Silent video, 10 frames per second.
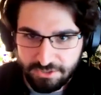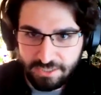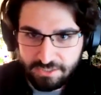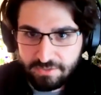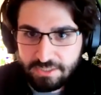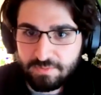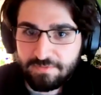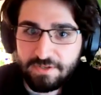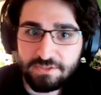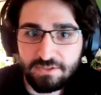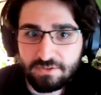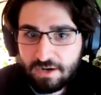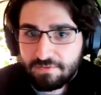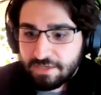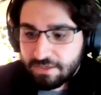trajectory is we finished our
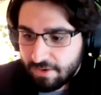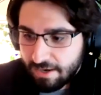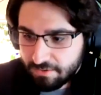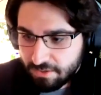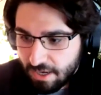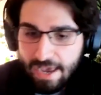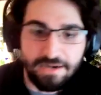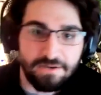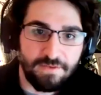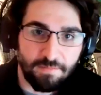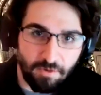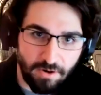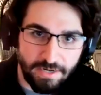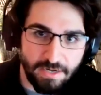crowdfunding round end of February.